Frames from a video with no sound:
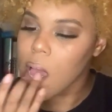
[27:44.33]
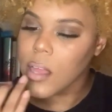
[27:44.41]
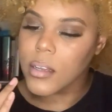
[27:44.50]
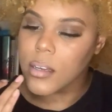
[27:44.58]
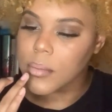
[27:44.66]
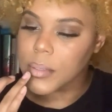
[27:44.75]

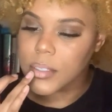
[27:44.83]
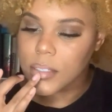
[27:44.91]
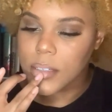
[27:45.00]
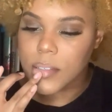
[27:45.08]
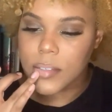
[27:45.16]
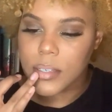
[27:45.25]
Then I'm just
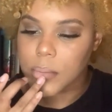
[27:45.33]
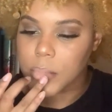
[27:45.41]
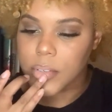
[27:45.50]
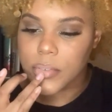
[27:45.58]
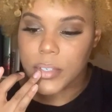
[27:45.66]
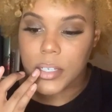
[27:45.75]
gonna take my
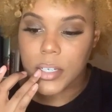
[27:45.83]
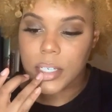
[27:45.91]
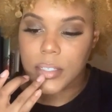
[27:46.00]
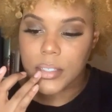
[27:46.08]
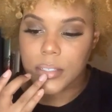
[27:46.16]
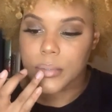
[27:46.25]
finger and
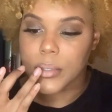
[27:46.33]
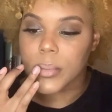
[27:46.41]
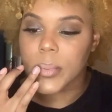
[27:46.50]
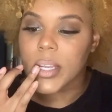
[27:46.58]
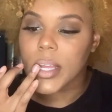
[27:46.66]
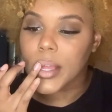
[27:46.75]
just rub
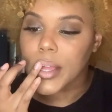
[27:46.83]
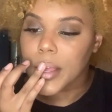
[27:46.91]
it in.